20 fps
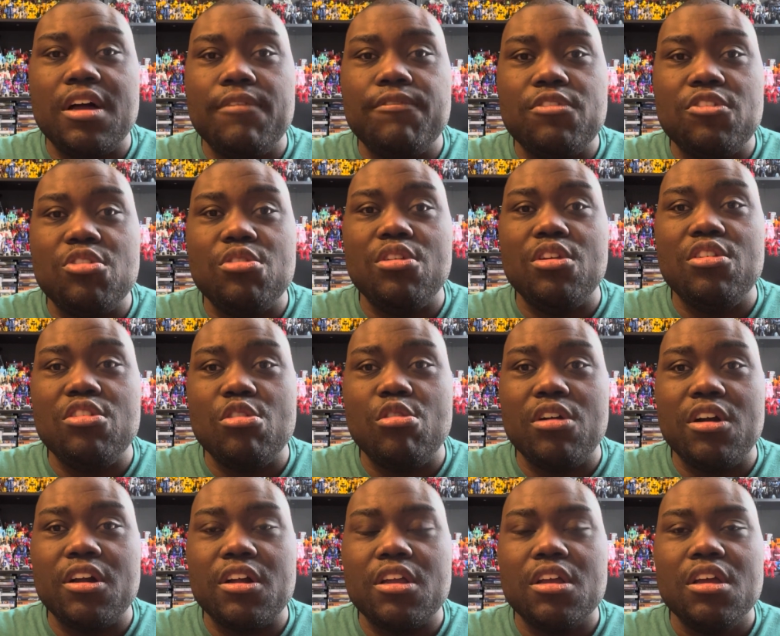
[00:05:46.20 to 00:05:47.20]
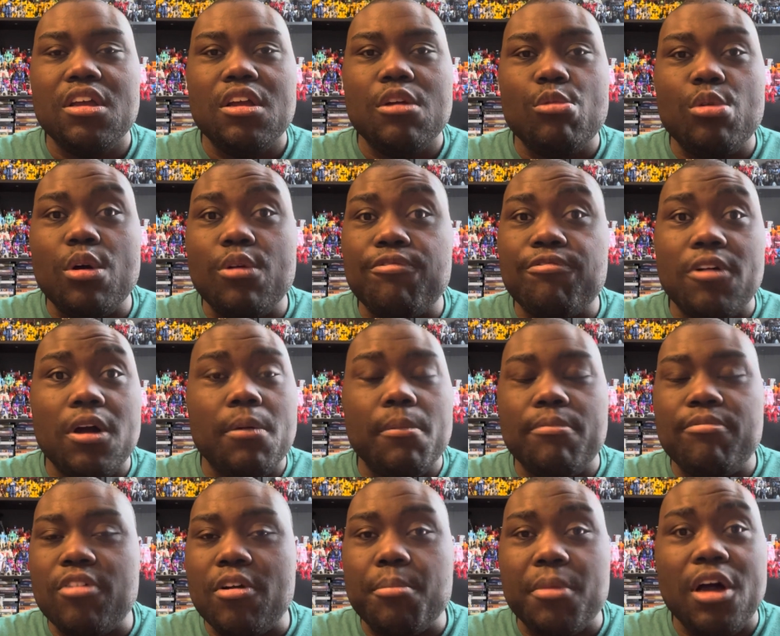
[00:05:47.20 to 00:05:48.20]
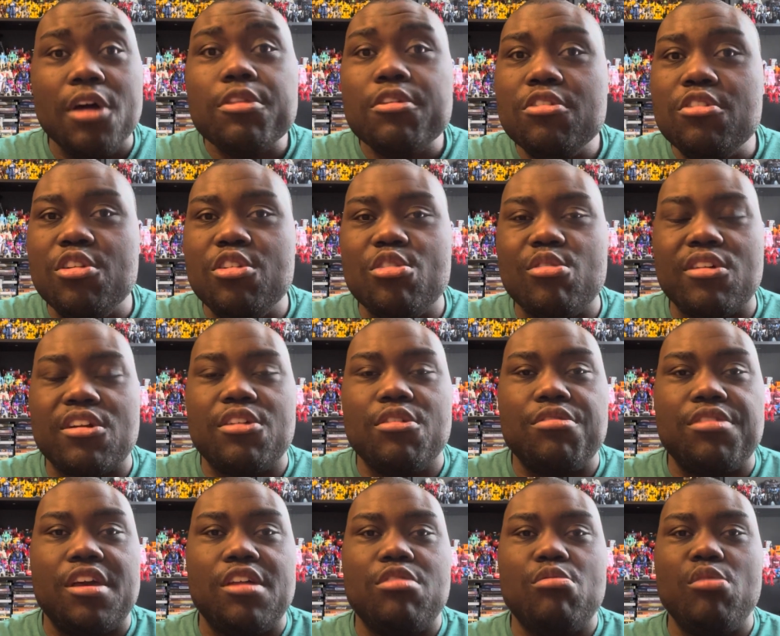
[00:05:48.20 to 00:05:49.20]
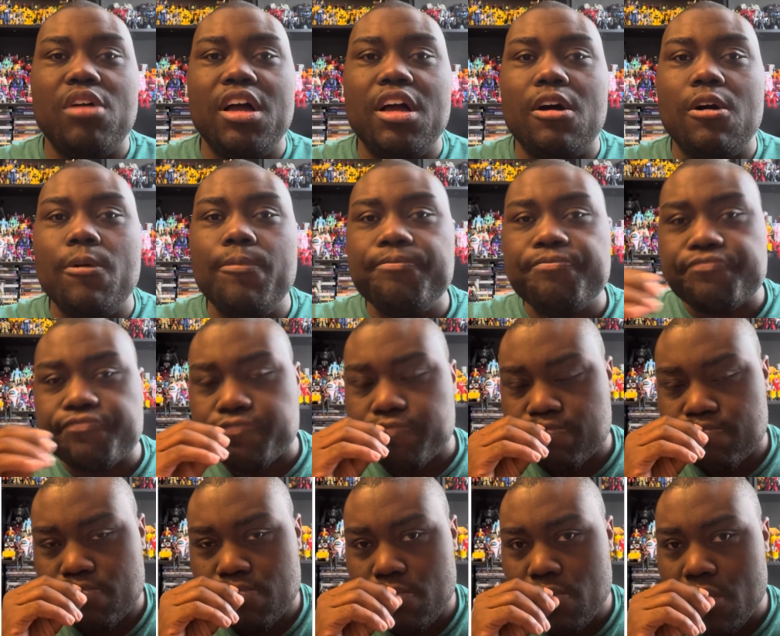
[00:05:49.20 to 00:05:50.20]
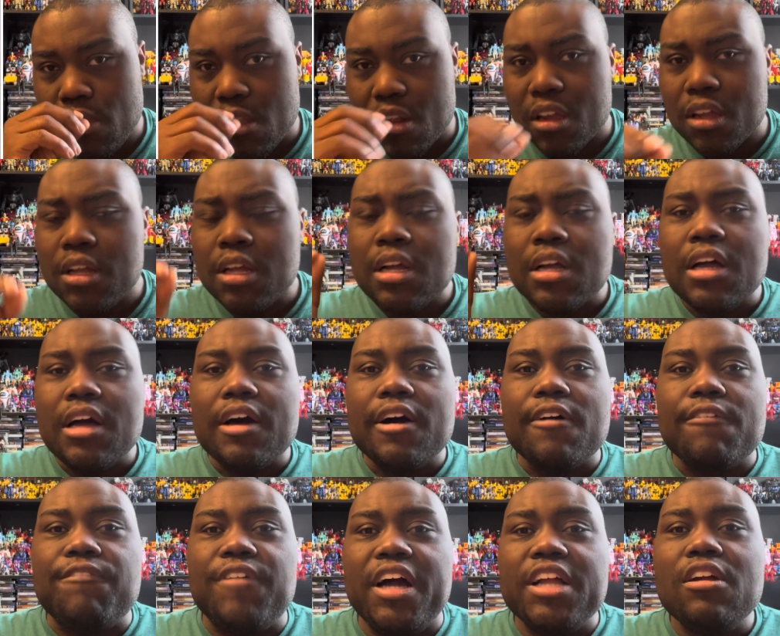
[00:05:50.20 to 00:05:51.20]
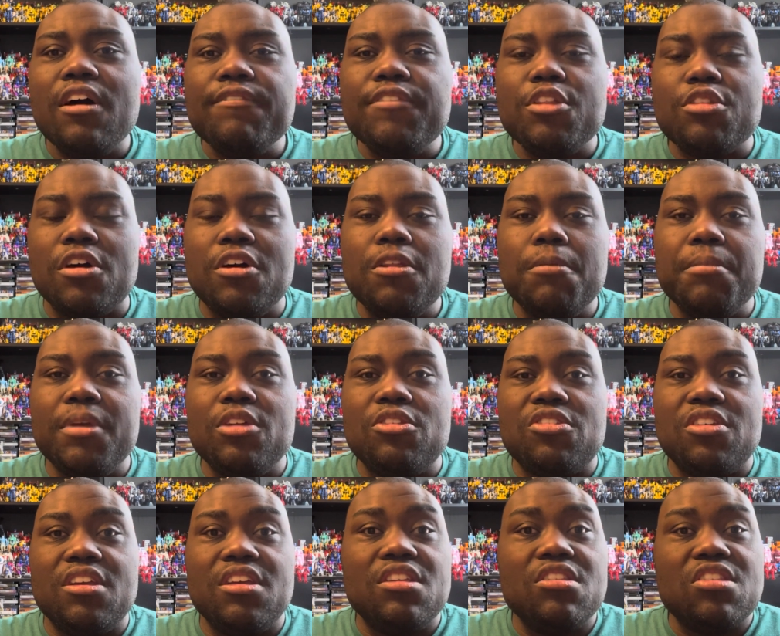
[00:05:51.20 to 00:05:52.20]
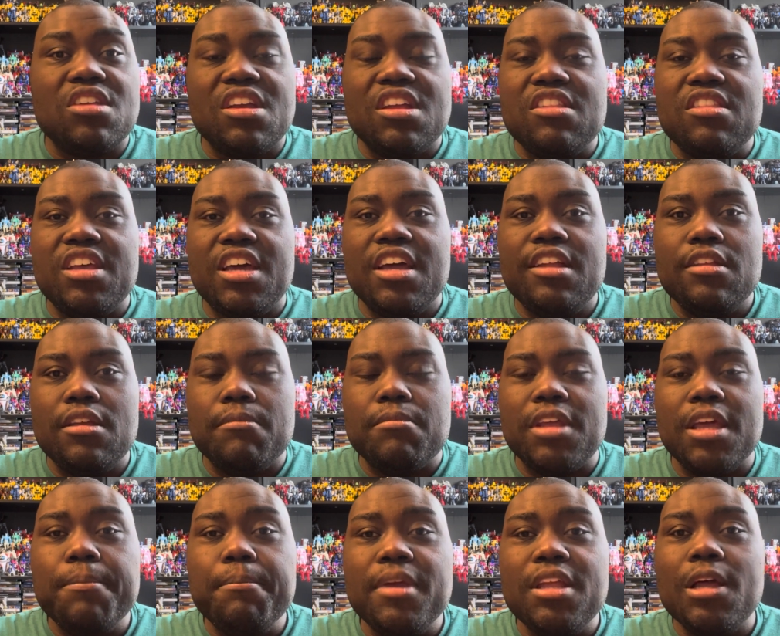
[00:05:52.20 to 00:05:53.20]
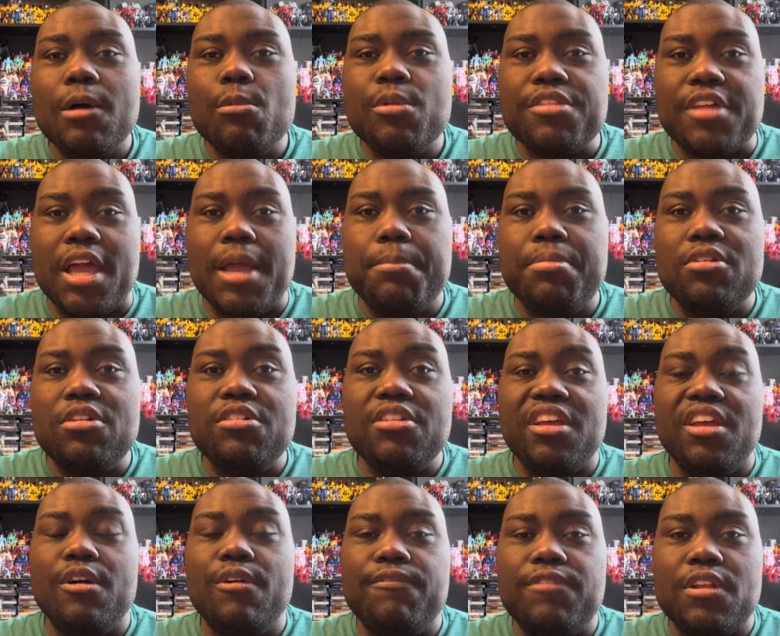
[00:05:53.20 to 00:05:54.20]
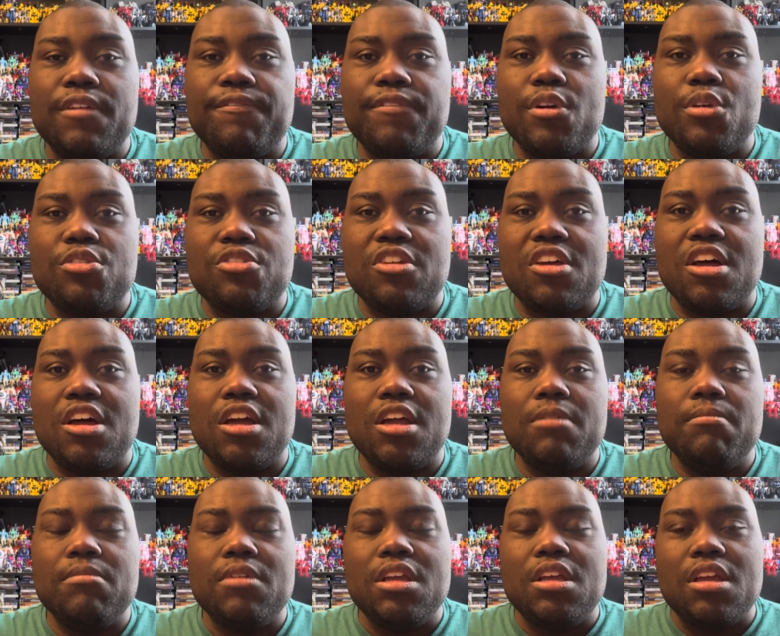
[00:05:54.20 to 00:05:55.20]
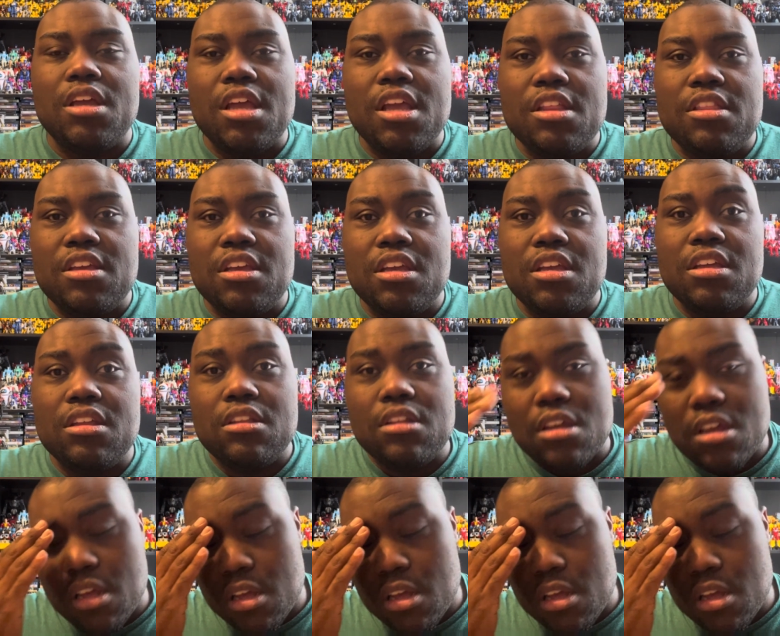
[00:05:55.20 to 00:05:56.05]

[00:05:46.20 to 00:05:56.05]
to New York. Well, from other New Yorkers as well. Fight off these other mutants. Then they meet up with April O'Neil for the first time. And then,